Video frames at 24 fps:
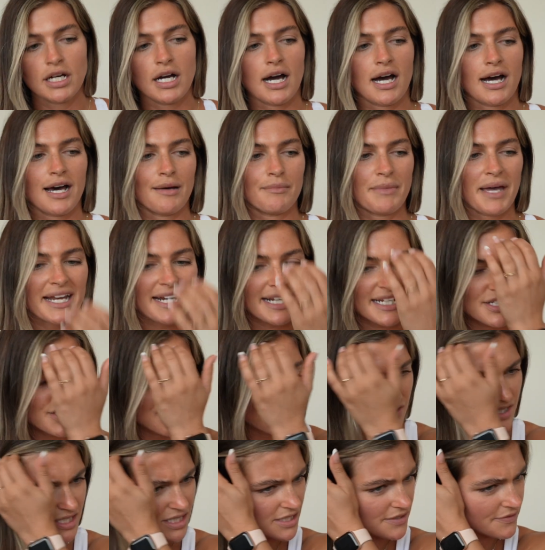And I
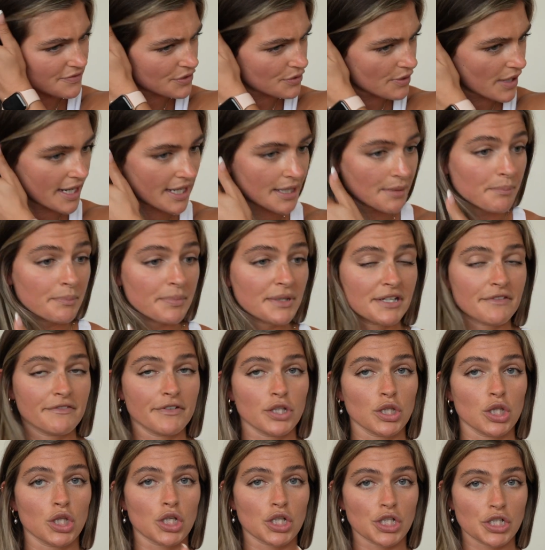do think if you had a bit of a
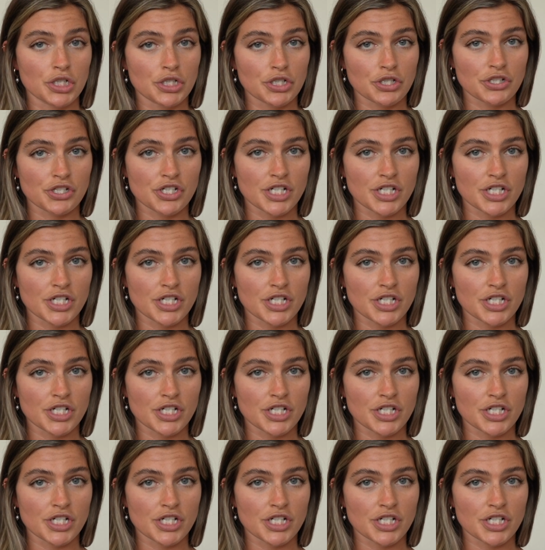larger